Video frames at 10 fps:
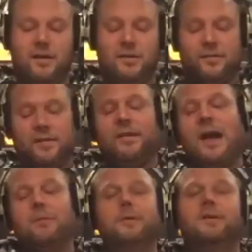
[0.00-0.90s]
There's a
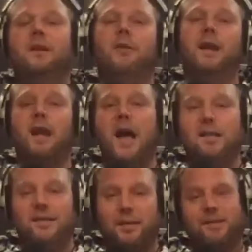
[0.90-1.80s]
lot of really great
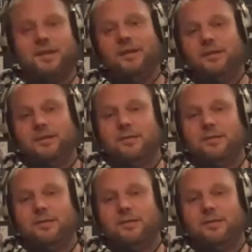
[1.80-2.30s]
concepts in here.